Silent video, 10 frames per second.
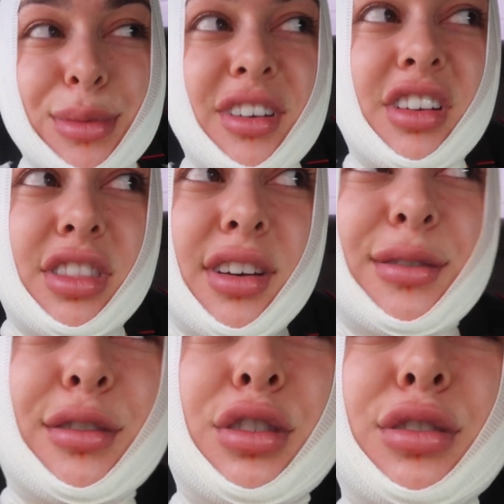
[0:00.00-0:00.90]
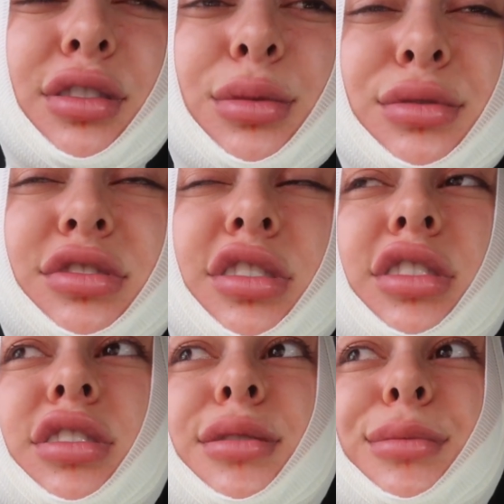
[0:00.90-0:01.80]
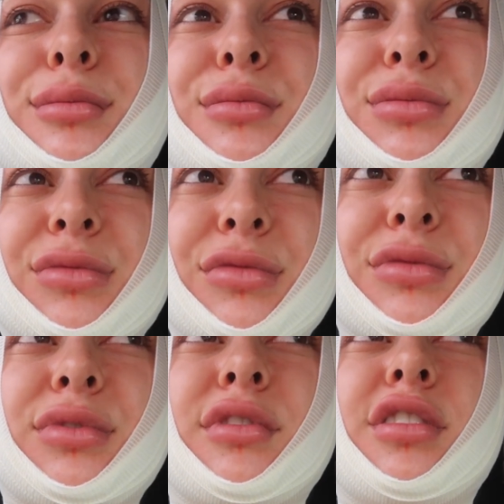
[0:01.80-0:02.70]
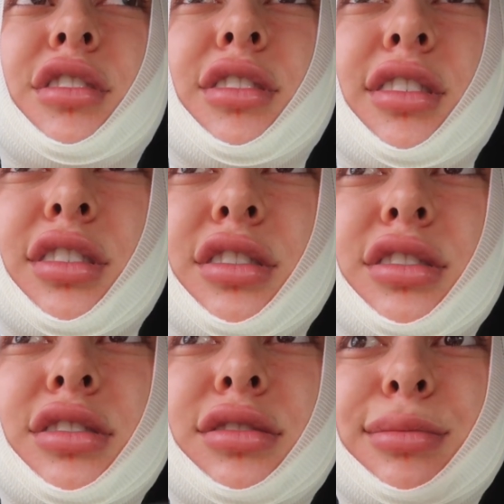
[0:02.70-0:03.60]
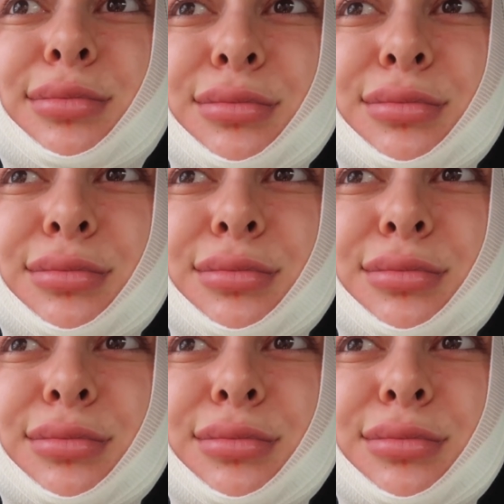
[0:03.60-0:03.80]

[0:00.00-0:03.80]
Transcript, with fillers: pain level, it was like, uh, like uh,